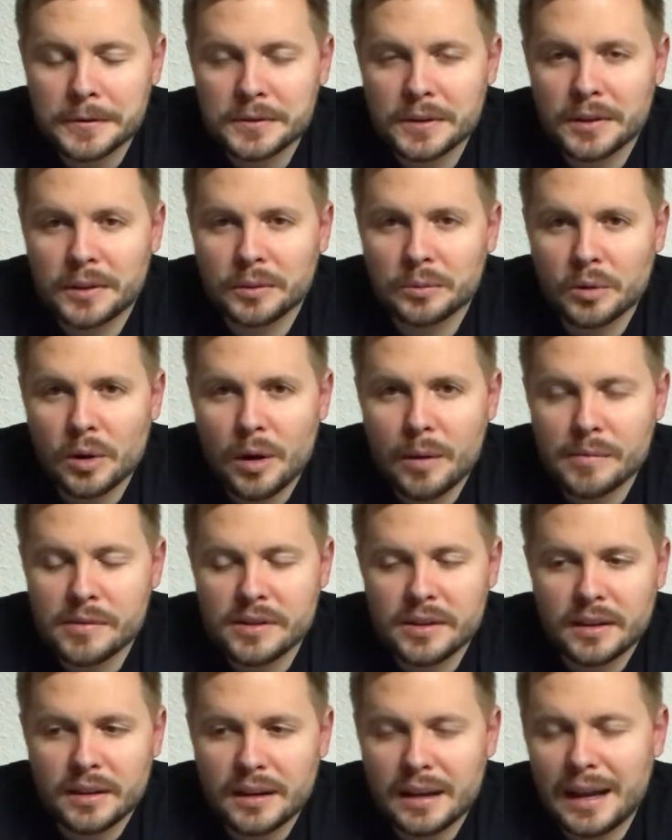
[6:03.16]
nothing wrong with
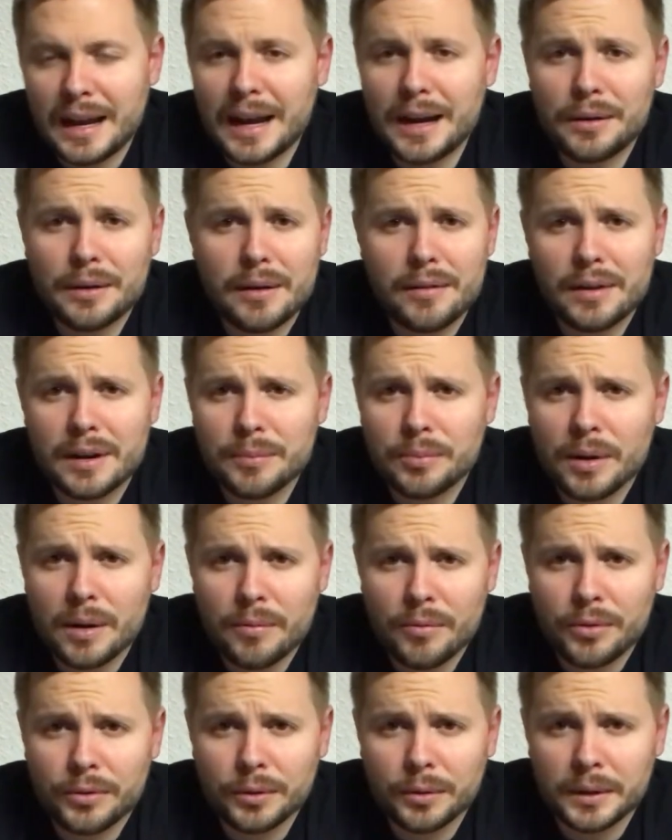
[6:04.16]
it. I don't have any problem
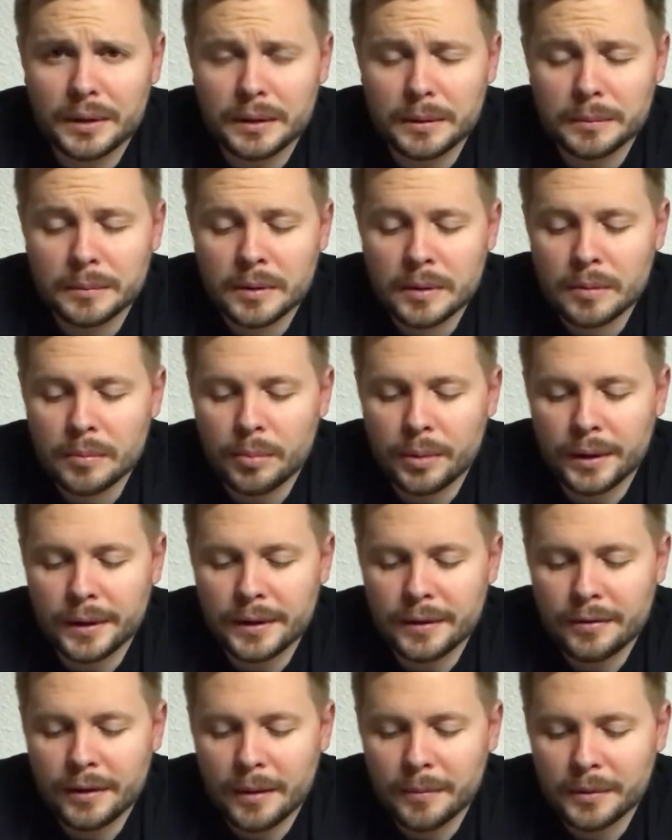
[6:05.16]
throwing them. But
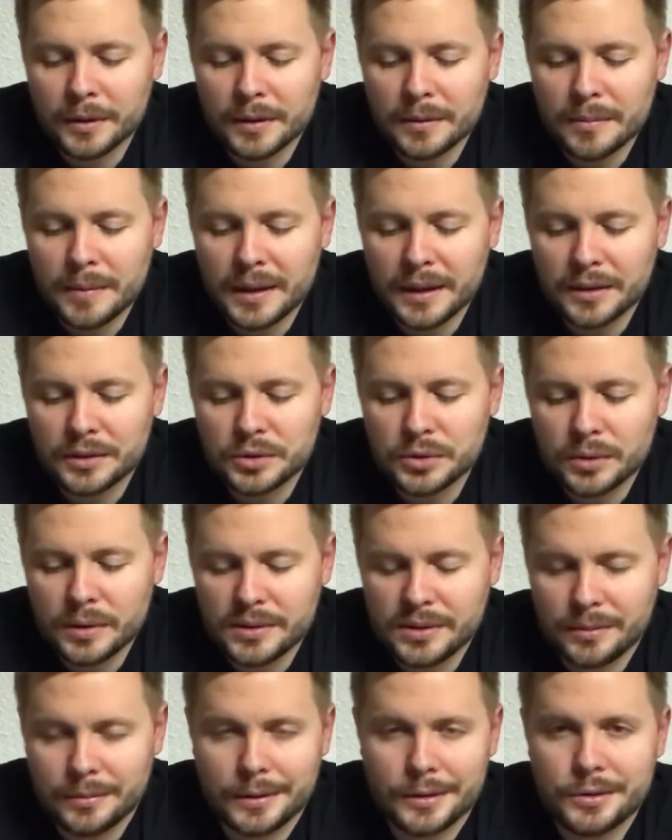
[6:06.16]
if I'm going to make a choice,
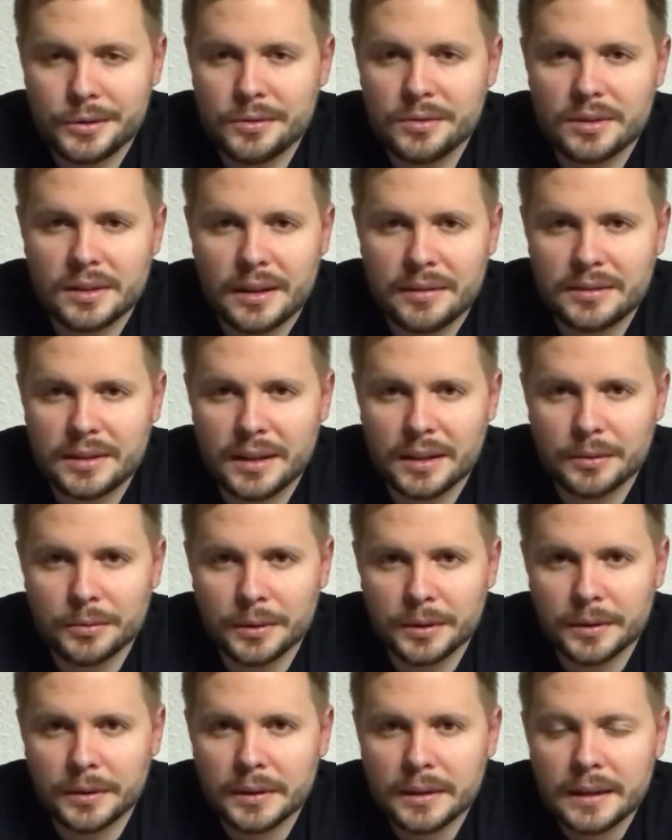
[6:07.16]
I'm going to choose a left-handed
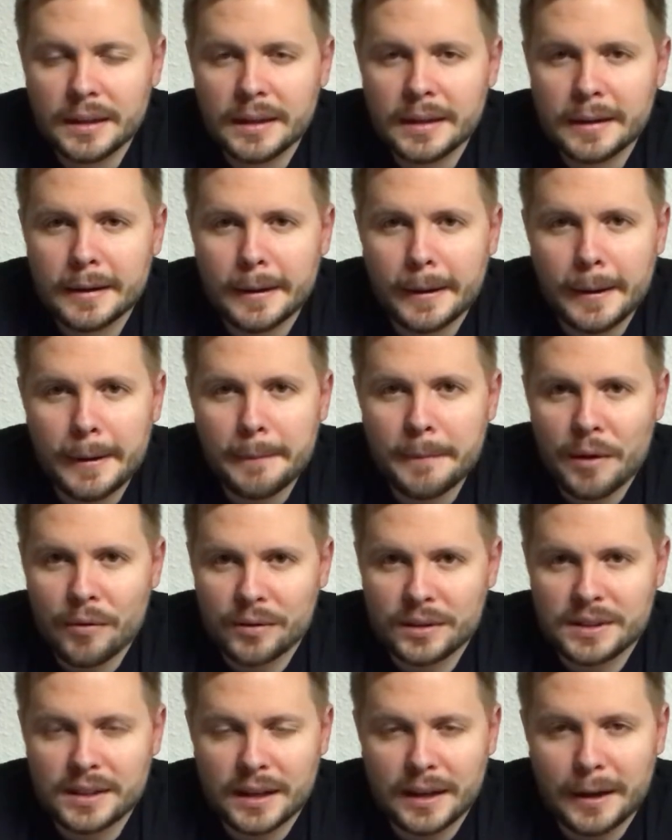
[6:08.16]
reel every
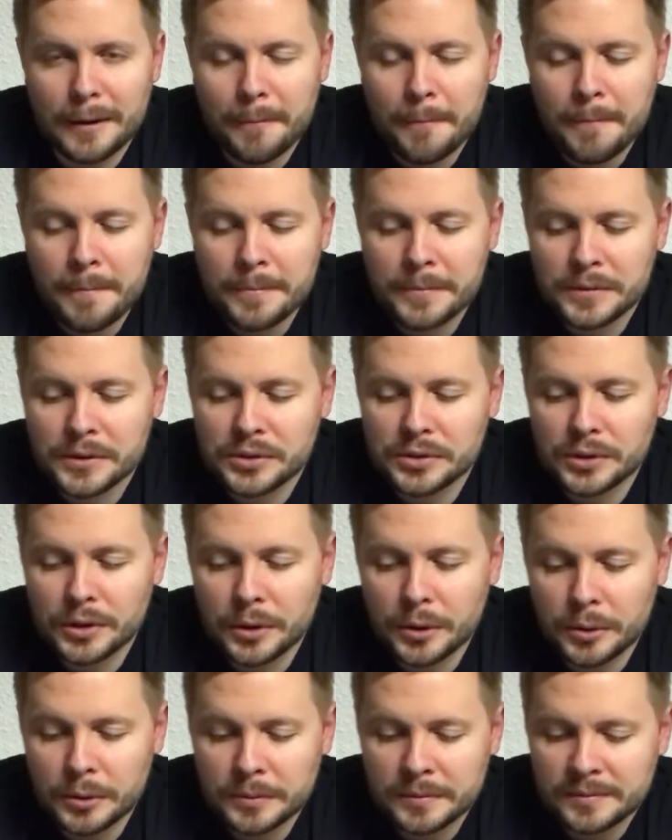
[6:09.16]
time.
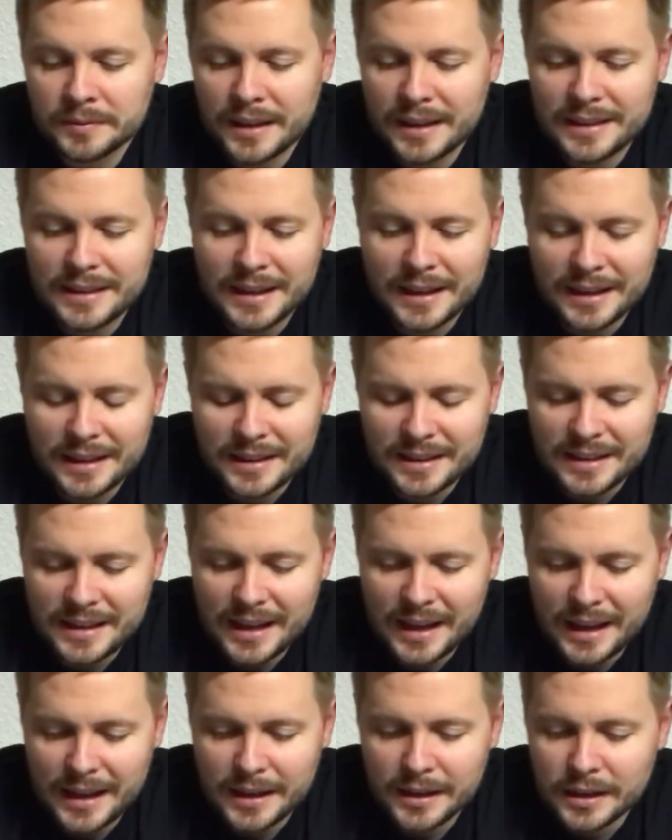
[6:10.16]
So at the end of the
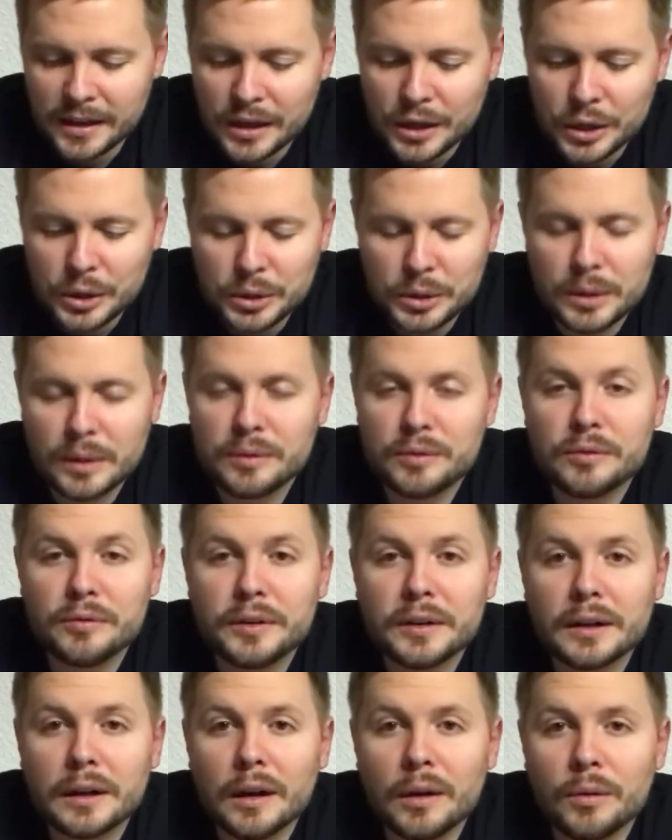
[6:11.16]
day, you have to
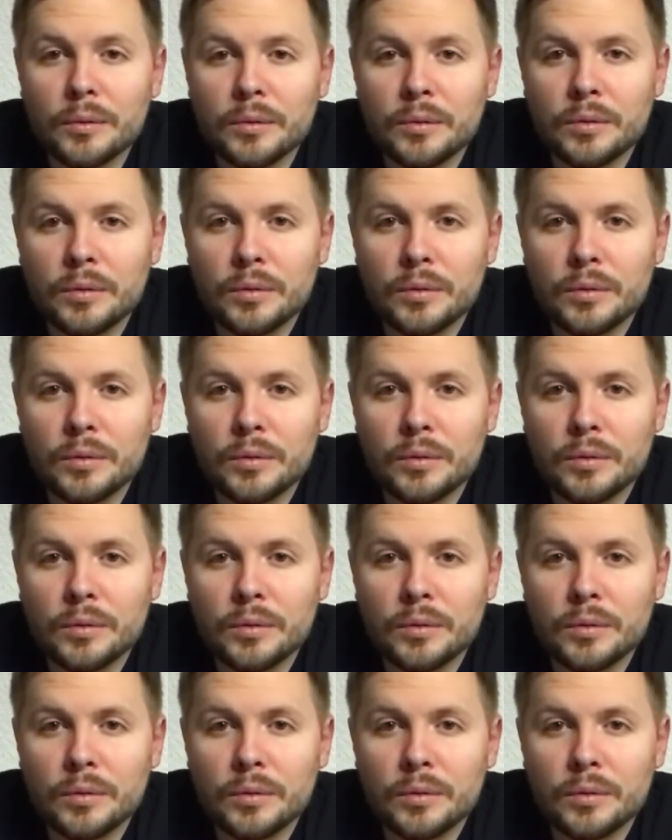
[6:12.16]
figure out